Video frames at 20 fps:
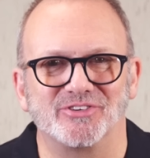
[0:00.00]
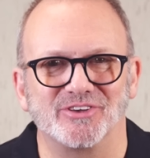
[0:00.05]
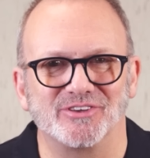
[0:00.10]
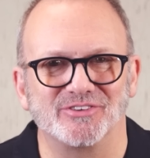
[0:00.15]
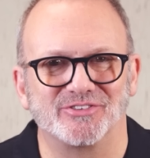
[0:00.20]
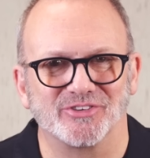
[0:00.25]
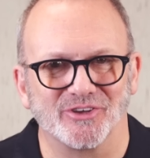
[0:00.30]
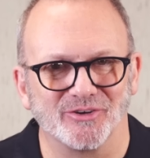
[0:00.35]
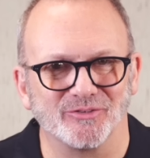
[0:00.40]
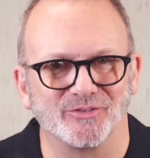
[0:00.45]
C
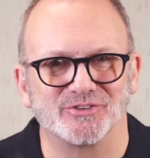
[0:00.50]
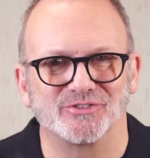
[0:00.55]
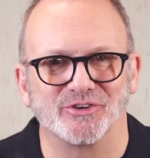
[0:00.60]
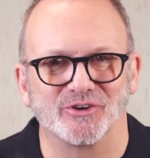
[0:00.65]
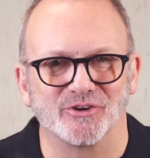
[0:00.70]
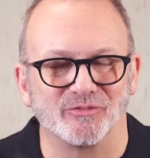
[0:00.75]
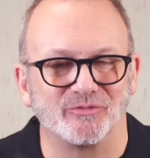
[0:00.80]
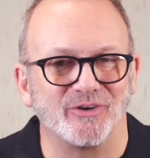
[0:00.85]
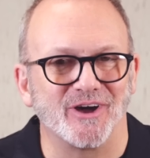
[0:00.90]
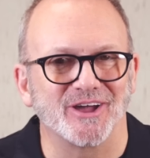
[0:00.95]
Silver
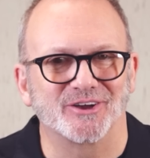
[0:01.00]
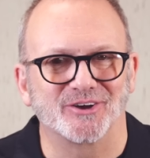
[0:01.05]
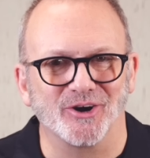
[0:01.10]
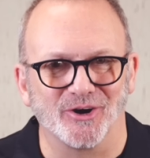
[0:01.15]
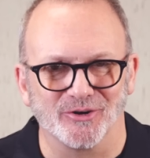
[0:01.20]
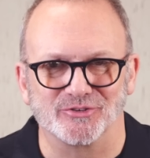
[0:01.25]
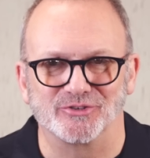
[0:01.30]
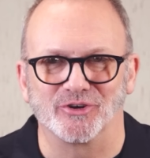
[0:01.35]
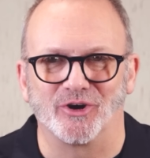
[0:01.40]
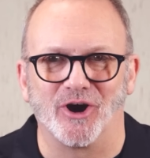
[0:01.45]
Certified
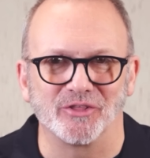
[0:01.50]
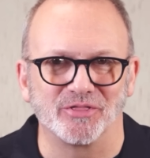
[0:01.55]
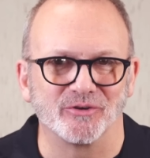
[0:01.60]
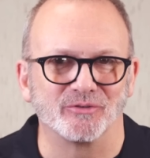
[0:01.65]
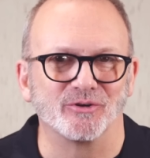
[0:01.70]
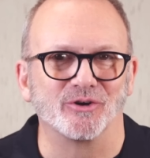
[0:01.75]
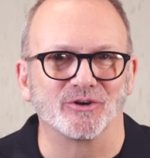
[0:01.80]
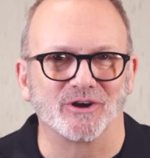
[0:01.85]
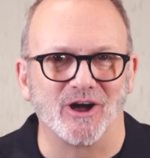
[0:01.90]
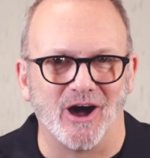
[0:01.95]
Coach
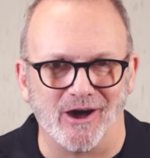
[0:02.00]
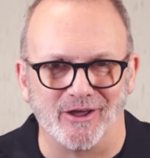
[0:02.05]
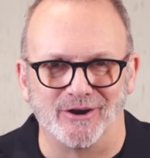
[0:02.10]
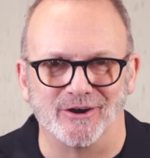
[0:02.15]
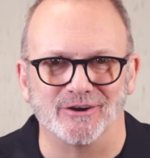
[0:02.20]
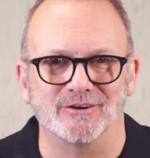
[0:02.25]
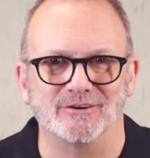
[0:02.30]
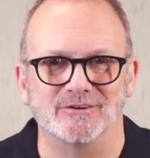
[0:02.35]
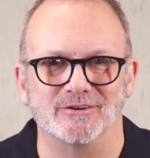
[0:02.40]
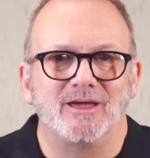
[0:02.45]
Arthur O'Connor.